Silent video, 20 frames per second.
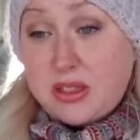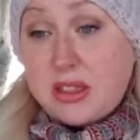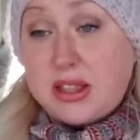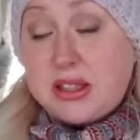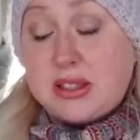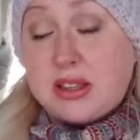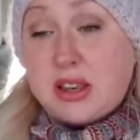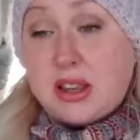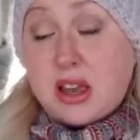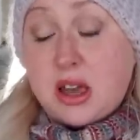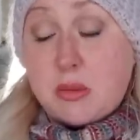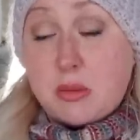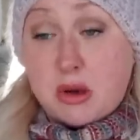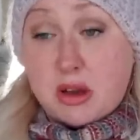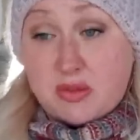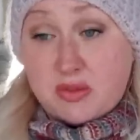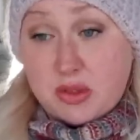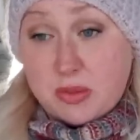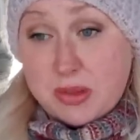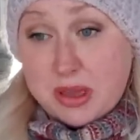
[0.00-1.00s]
that's going to come
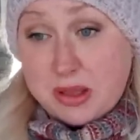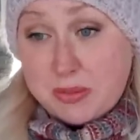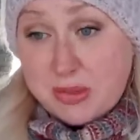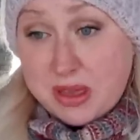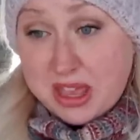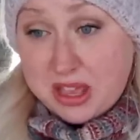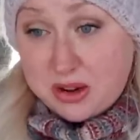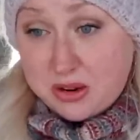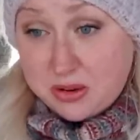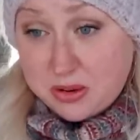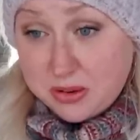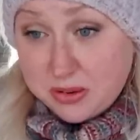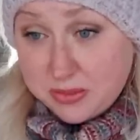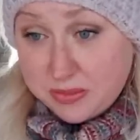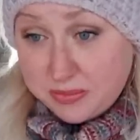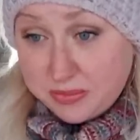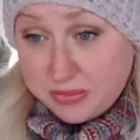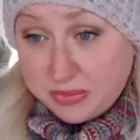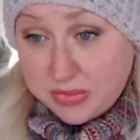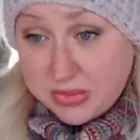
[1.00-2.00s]
off the main panel
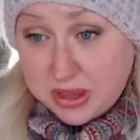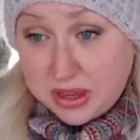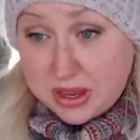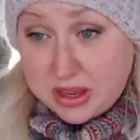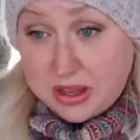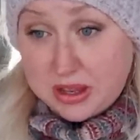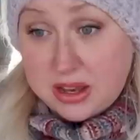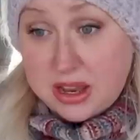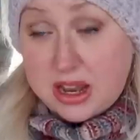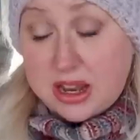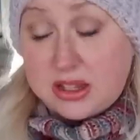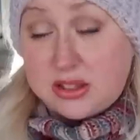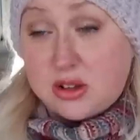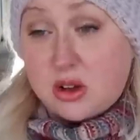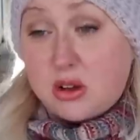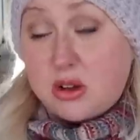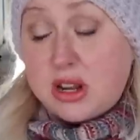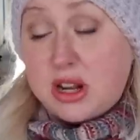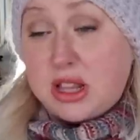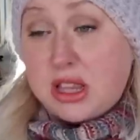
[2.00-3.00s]
and, and it's
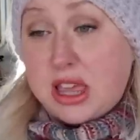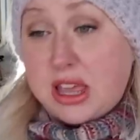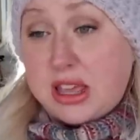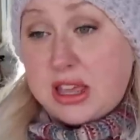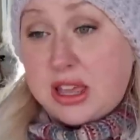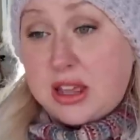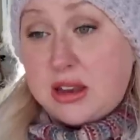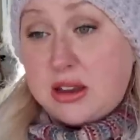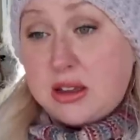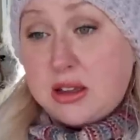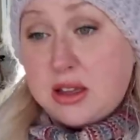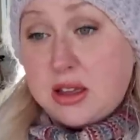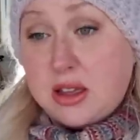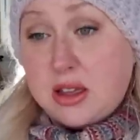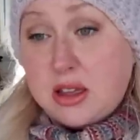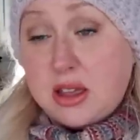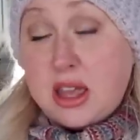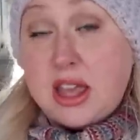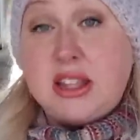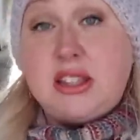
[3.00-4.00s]
all gonna like it.
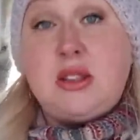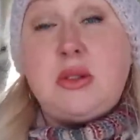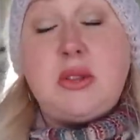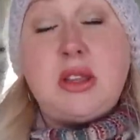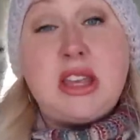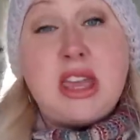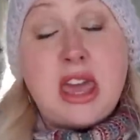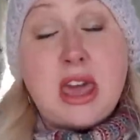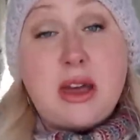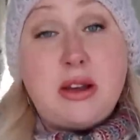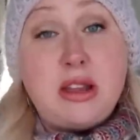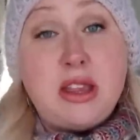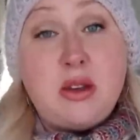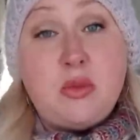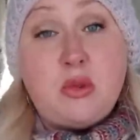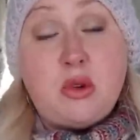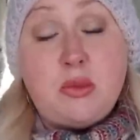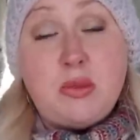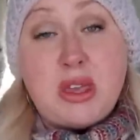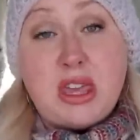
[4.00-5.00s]
And so the
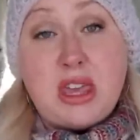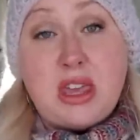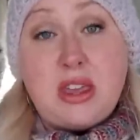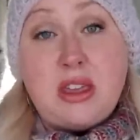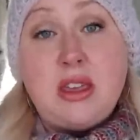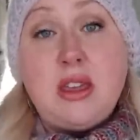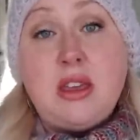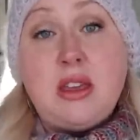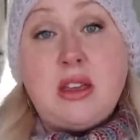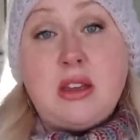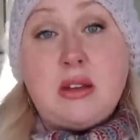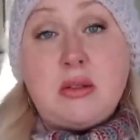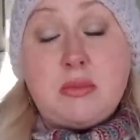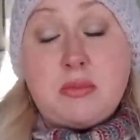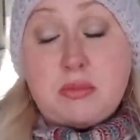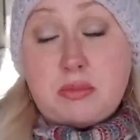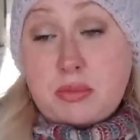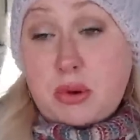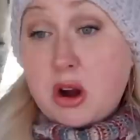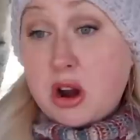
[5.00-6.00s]
county will be
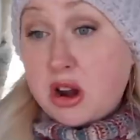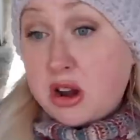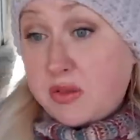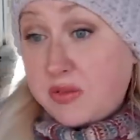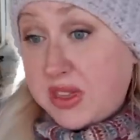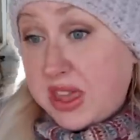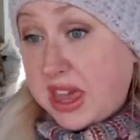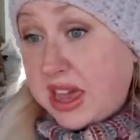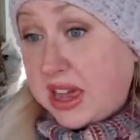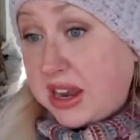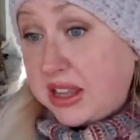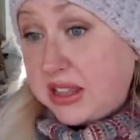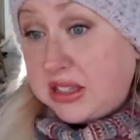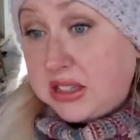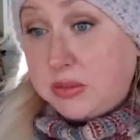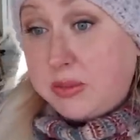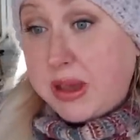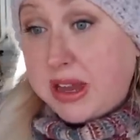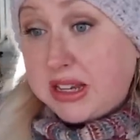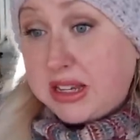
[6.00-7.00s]
part of that,
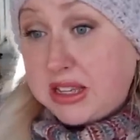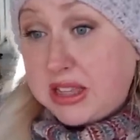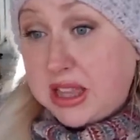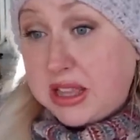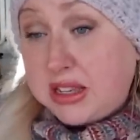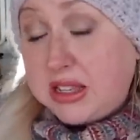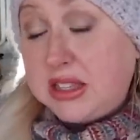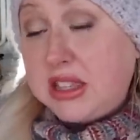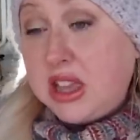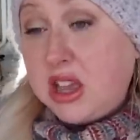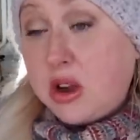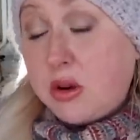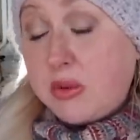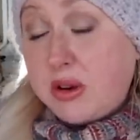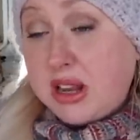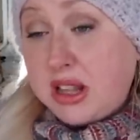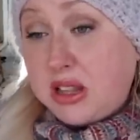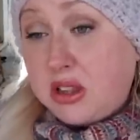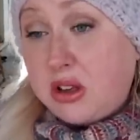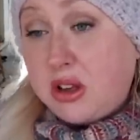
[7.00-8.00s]
inspecting that. Did they
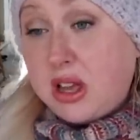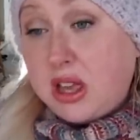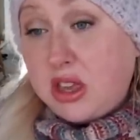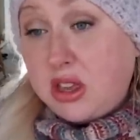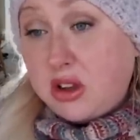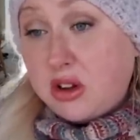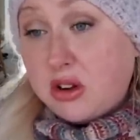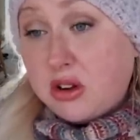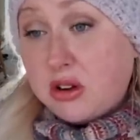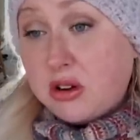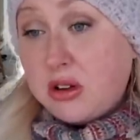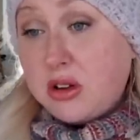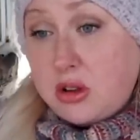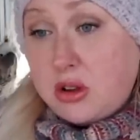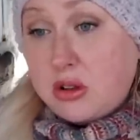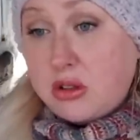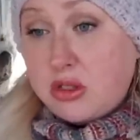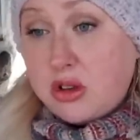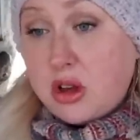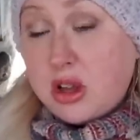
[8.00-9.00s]
already look at your,
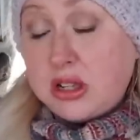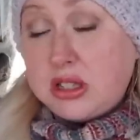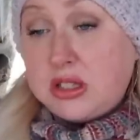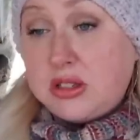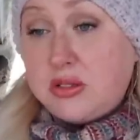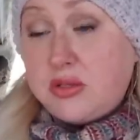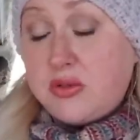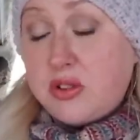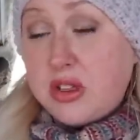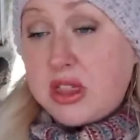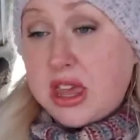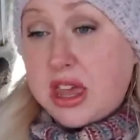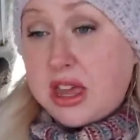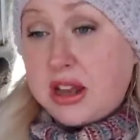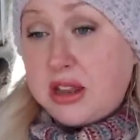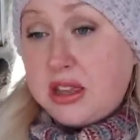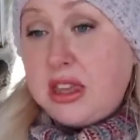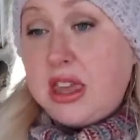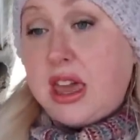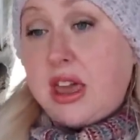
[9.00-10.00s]
your thoughts for
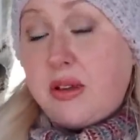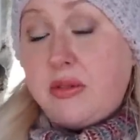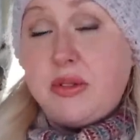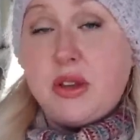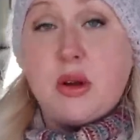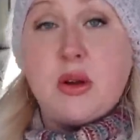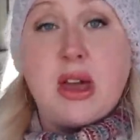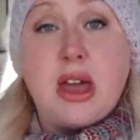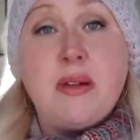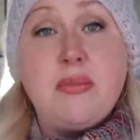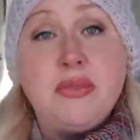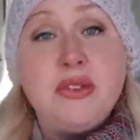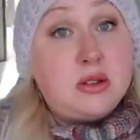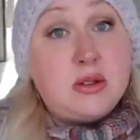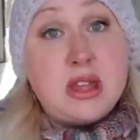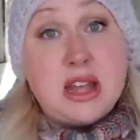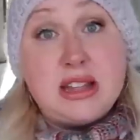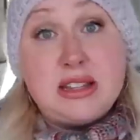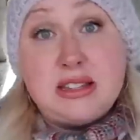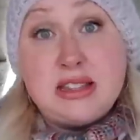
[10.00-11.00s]
that? Yeah, okay,
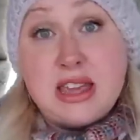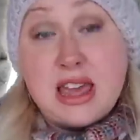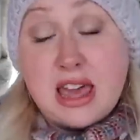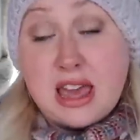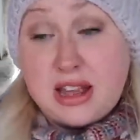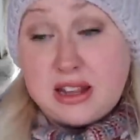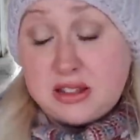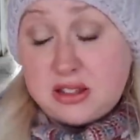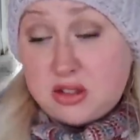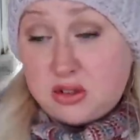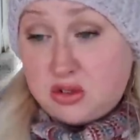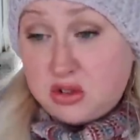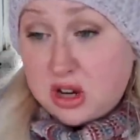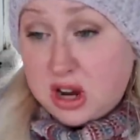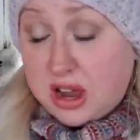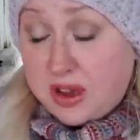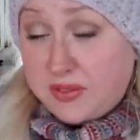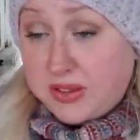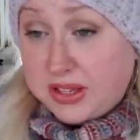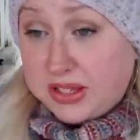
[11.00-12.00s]
so that's that. So
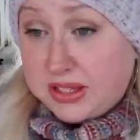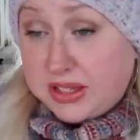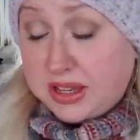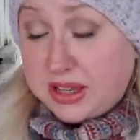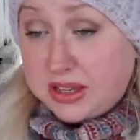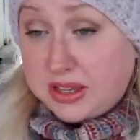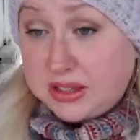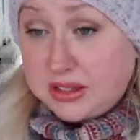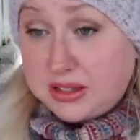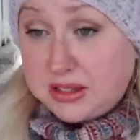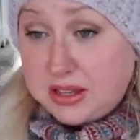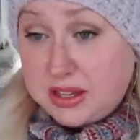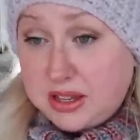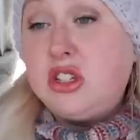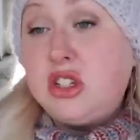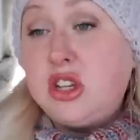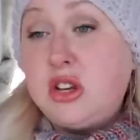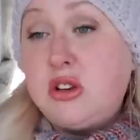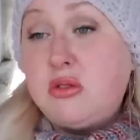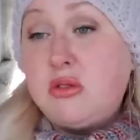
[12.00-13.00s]
Travis is
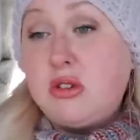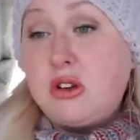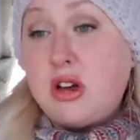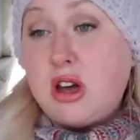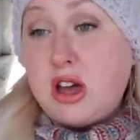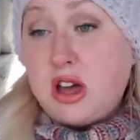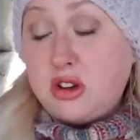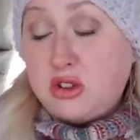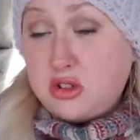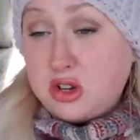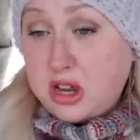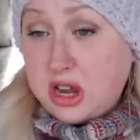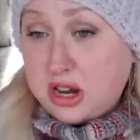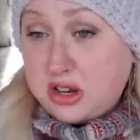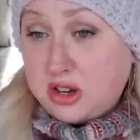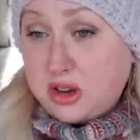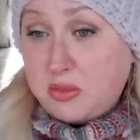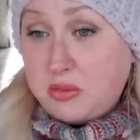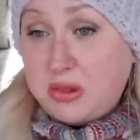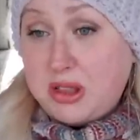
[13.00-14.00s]
general
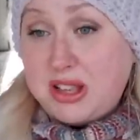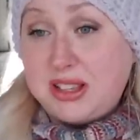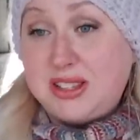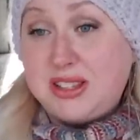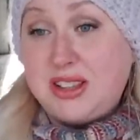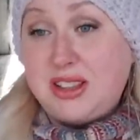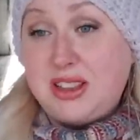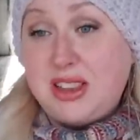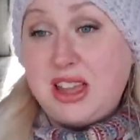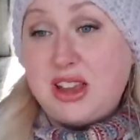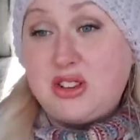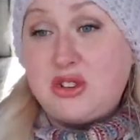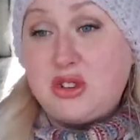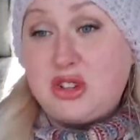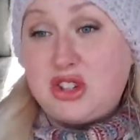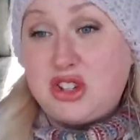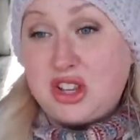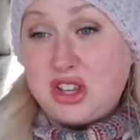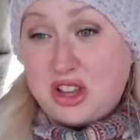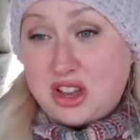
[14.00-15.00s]
contractor plus
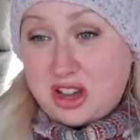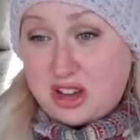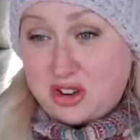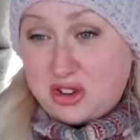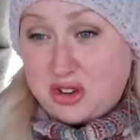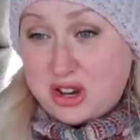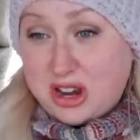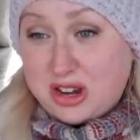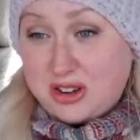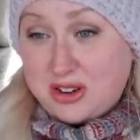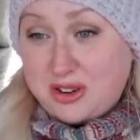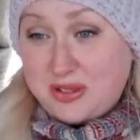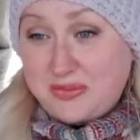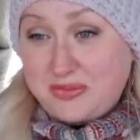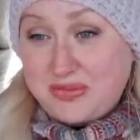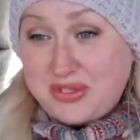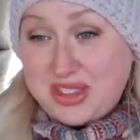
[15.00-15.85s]
electrician contractor,